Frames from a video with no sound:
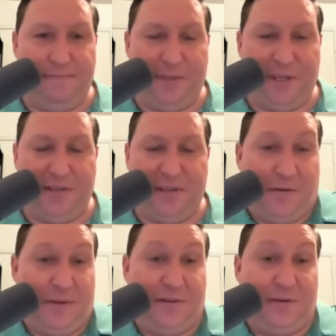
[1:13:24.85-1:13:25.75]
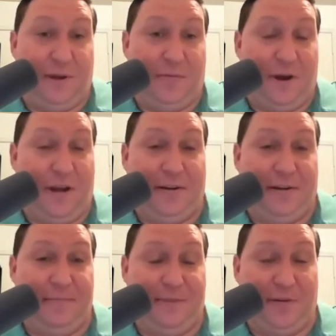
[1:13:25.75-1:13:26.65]
he's a great
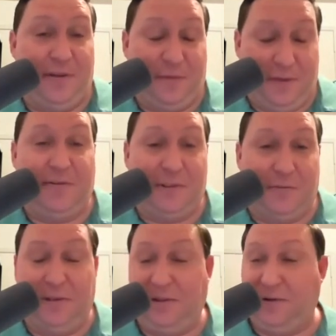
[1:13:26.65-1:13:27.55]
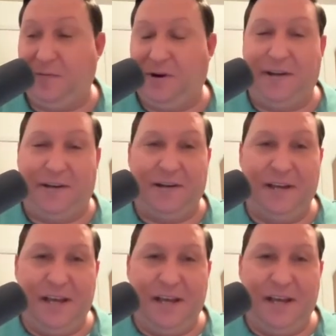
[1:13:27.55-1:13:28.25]
writer. So he was a really great writer.